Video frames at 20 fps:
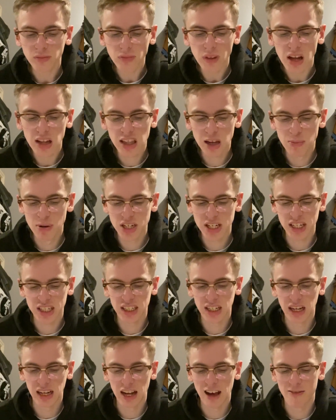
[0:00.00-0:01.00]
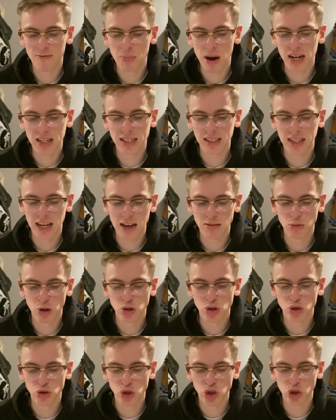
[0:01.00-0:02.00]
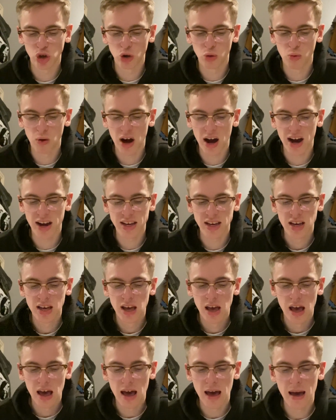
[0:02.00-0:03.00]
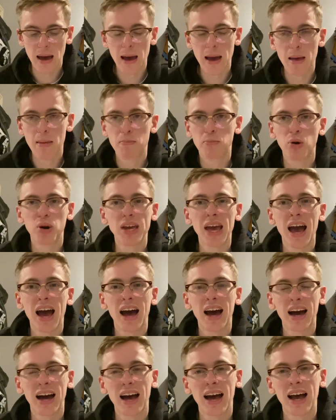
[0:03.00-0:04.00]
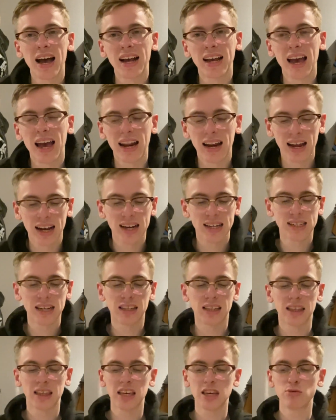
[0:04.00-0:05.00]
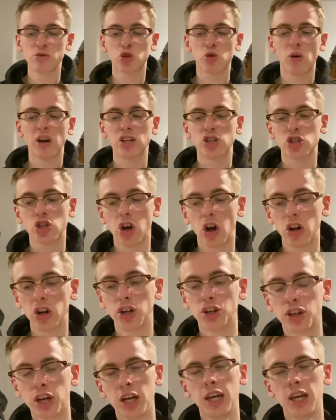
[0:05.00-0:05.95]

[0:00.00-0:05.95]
the position at left back today. I'm not too sure why. But yeah, again, like I said, I think he was quite solid.